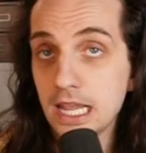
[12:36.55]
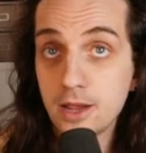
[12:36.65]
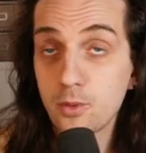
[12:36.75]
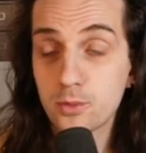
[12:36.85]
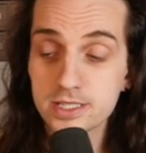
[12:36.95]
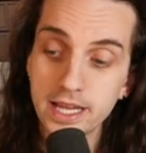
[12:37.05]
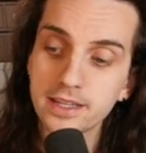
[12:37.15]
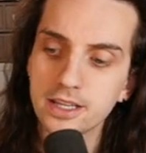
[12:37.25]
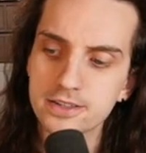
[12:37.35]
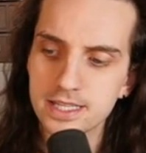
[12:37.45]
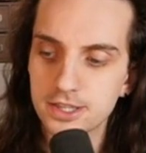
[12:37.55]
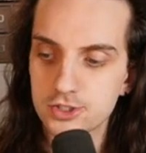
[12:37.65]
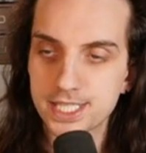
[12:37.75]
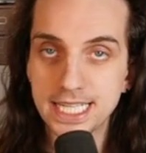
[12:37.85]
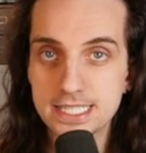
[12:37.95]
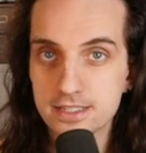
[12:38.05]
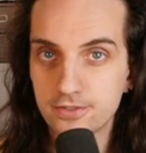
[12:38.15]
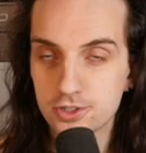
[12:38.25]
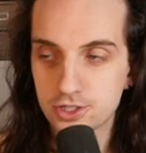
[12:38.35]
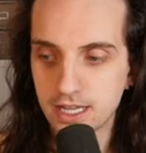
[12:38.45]
And what we're saying there is that there's
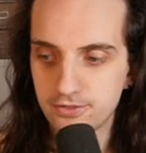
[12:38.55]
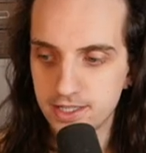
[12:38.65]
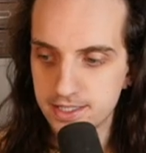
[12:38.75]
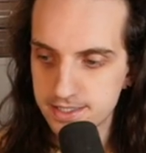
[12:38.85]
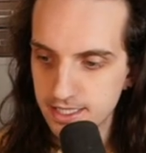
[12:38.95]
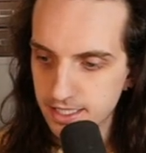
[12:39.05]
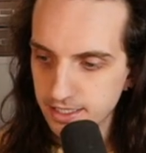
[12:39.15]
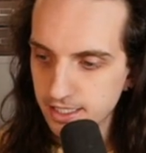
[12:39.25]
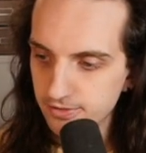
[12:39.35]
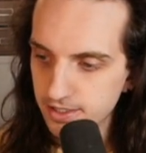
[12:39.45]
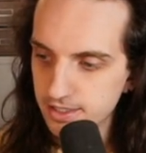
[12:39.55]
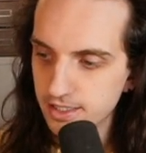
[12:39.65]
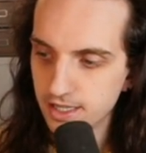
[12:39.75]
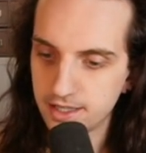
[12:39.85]
insufficient evidence given